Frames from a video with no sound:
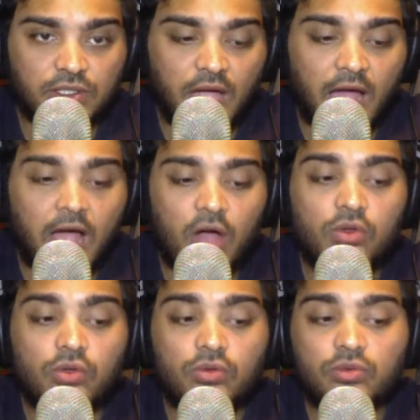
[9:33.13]
how
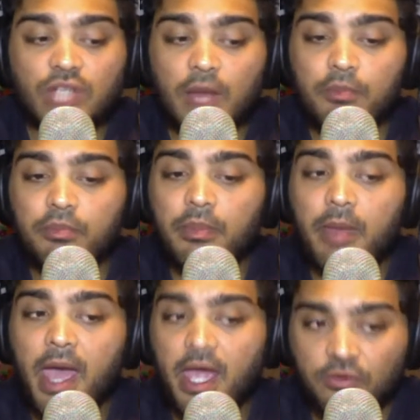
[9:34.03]
you jump
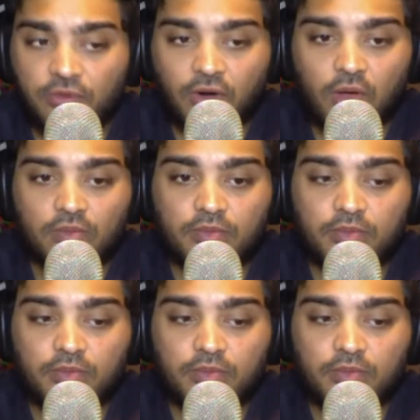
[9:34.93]
back from